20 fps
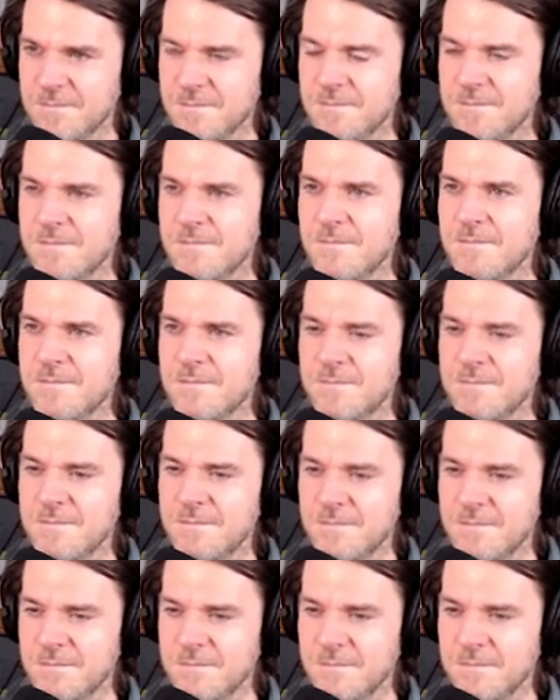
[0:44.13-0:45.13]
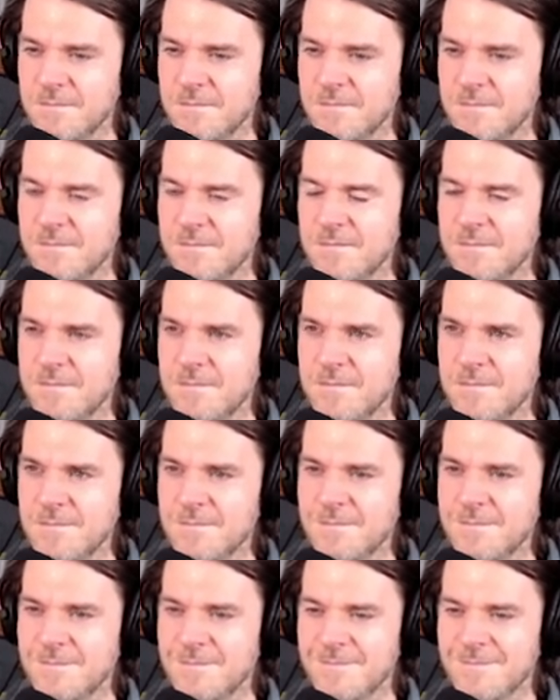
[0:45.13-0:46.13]

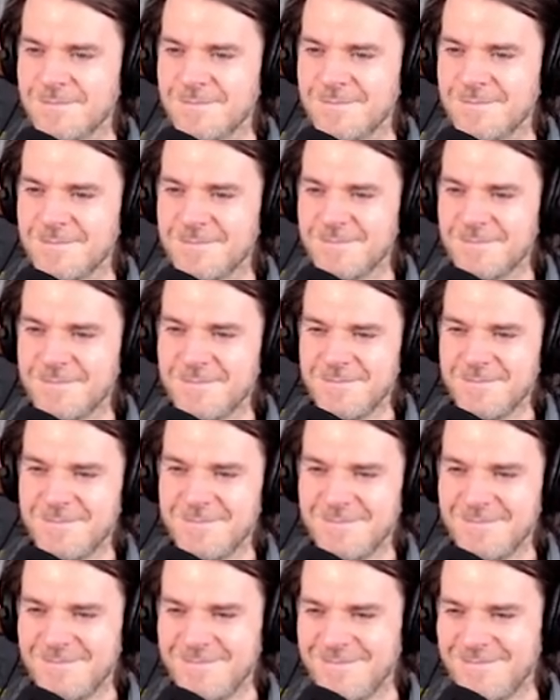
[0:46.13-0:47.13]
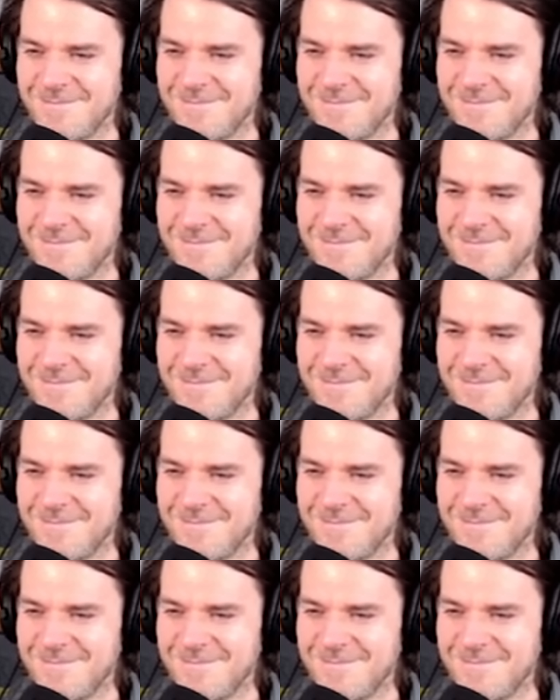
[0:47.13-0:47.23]
No words are spoken by the person on screen.